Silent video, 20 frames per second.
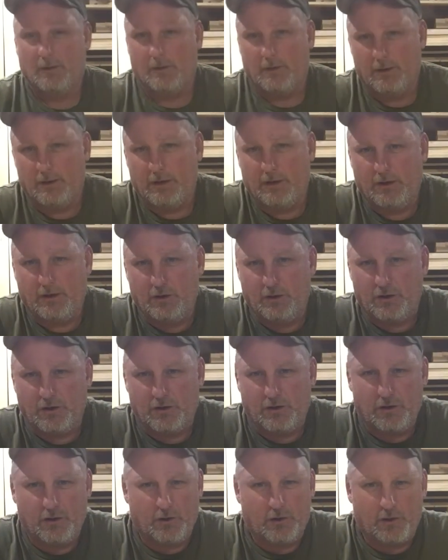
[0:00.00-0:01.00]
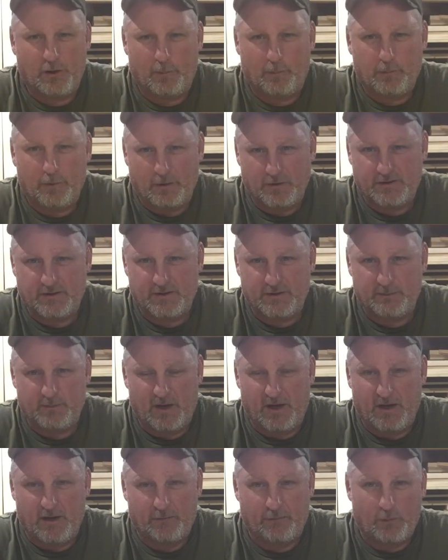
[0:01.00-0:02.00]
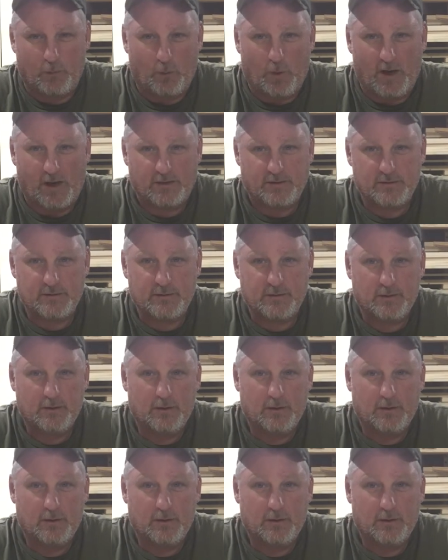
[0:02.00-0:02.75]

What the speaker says: you can approach this many different ways.